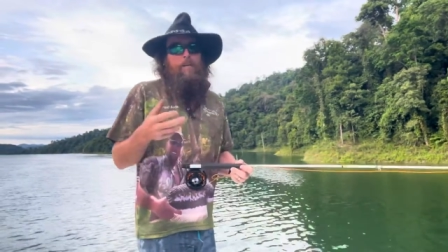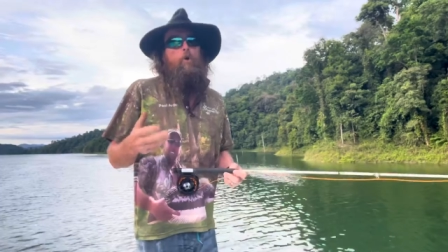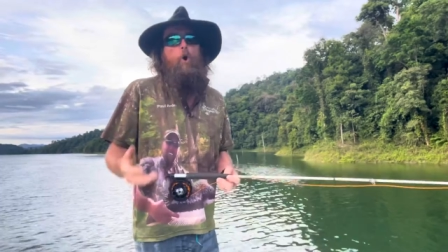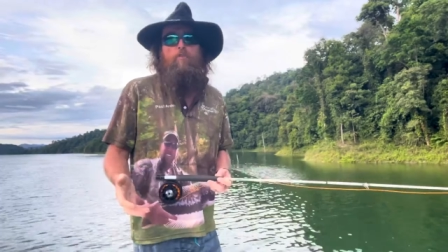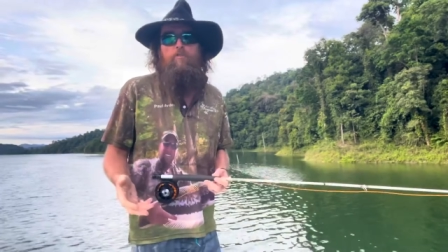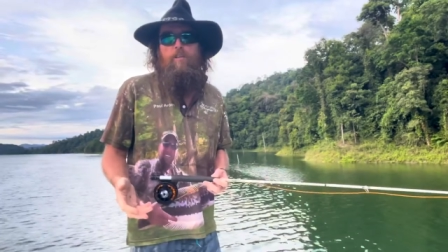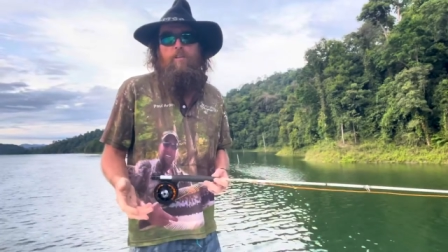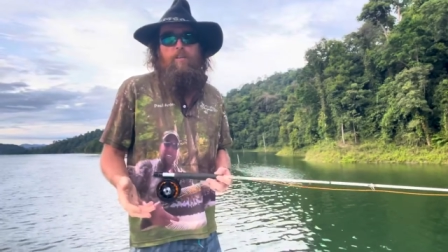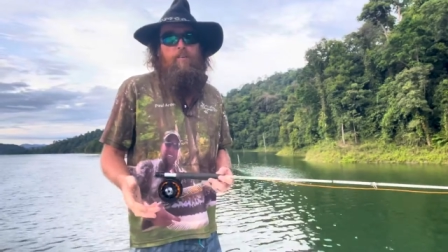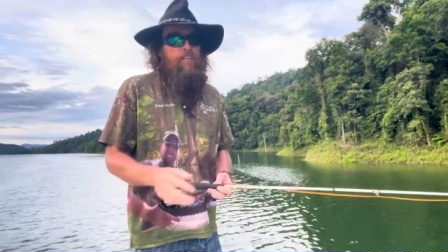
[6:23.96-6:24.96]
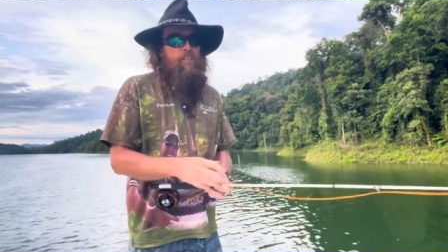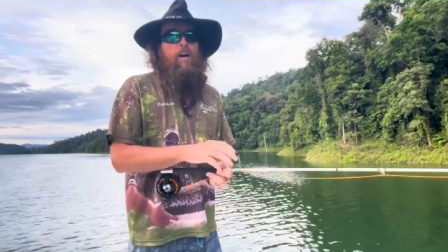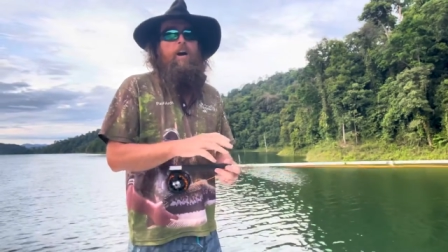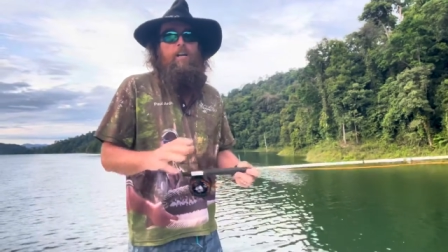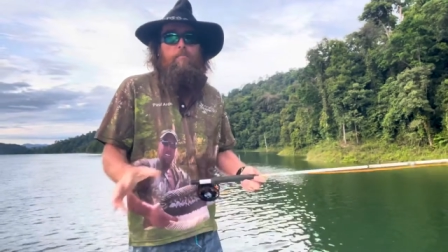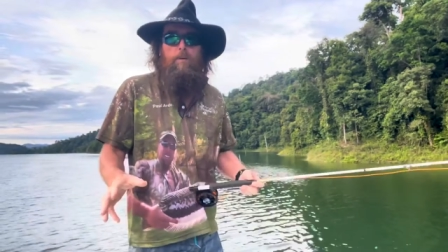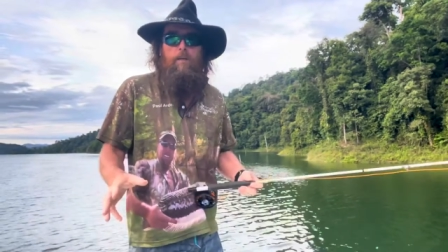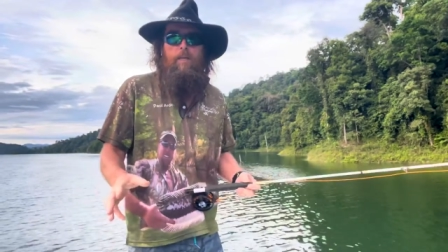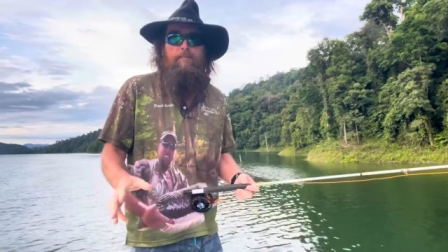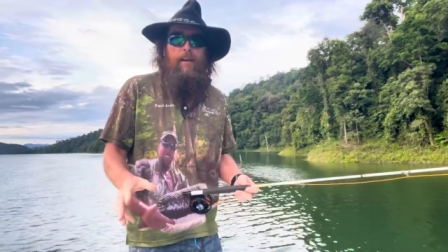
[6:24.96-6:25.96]
constant acceleration. I don't
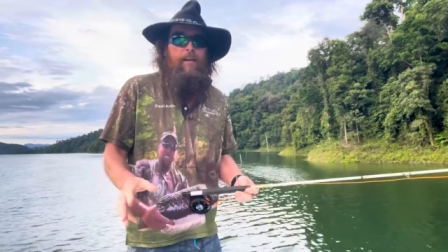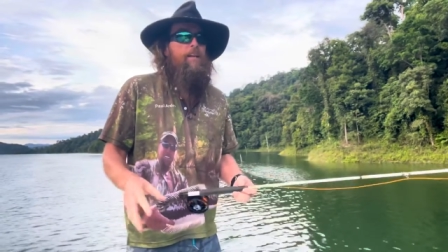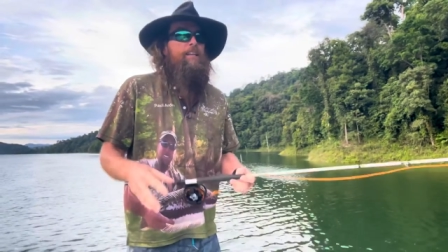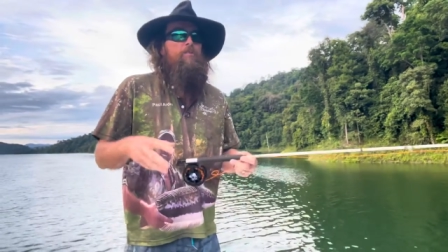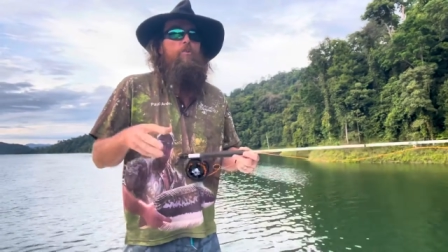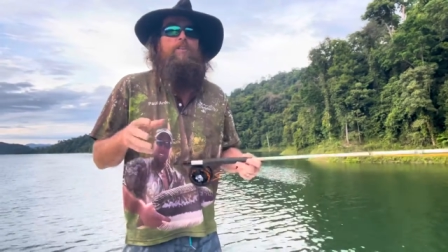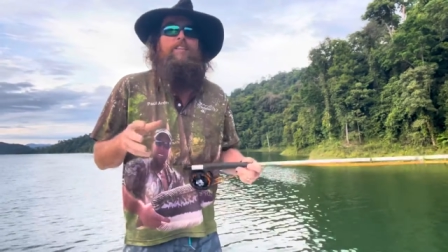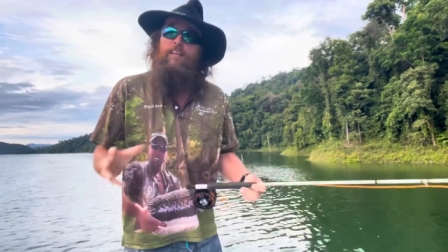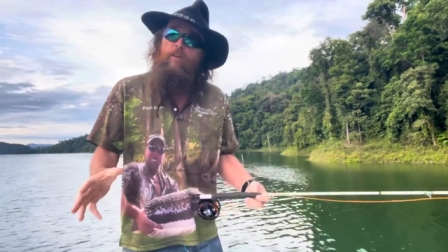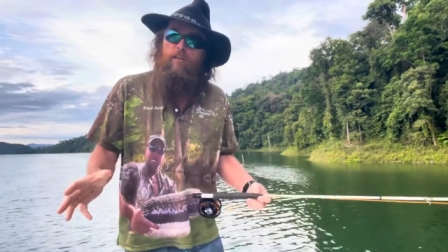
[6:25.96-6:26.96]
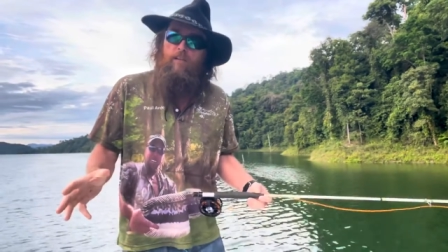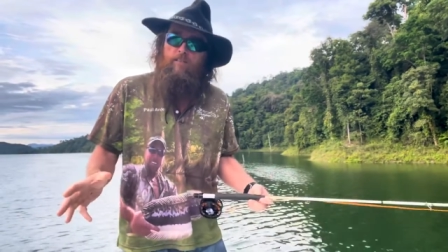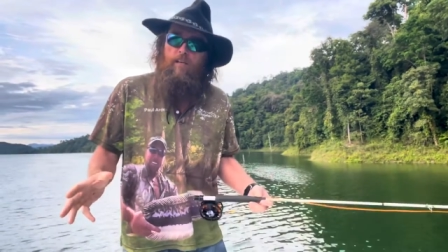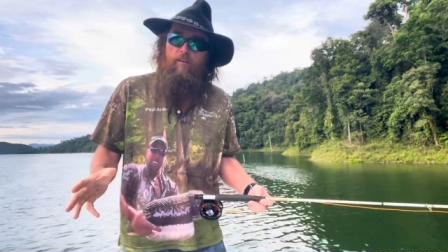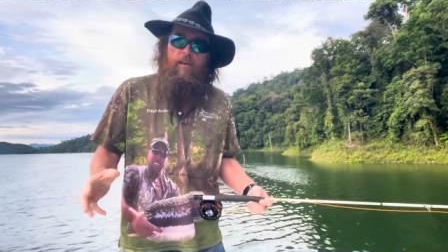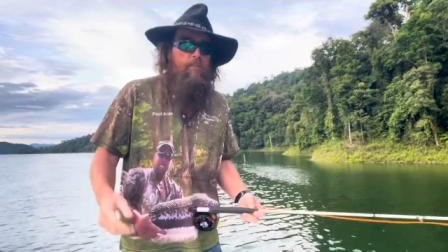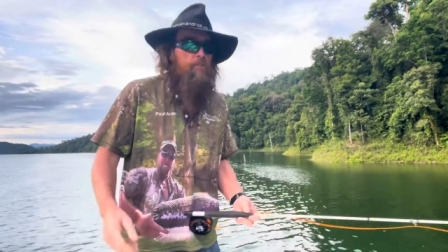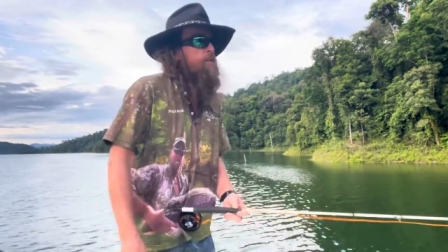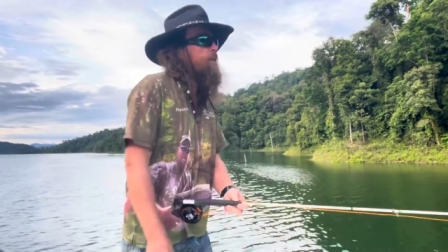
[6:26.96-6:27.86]
believe that. I think it's continual acceleration.